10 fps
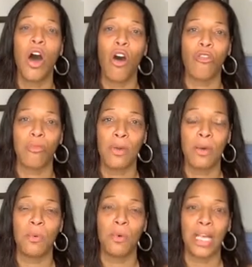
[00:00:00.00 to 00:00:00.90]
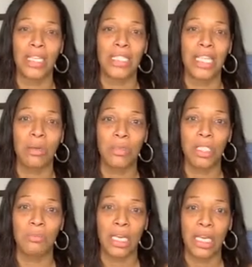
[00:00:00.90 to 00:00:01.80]
over people that seem
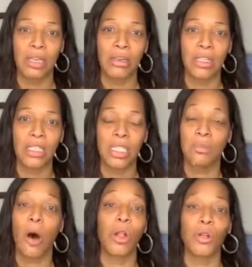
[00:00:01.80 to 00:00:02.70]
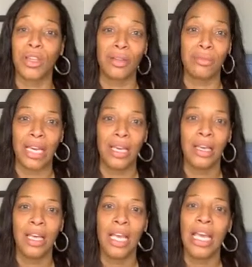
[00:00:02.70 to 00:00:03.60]
to be smaller than me
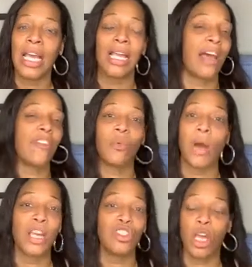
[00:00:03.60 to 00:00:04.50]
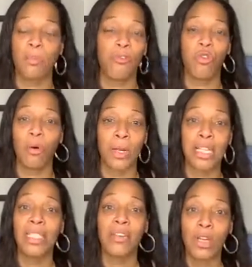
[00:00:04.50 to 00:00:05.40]
in every way, shape, or form.
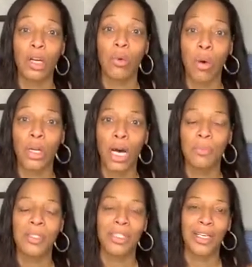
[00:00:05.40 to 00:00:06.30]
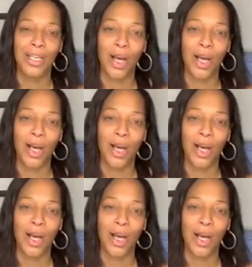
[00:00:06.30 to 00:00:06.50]
That's even grown-ups,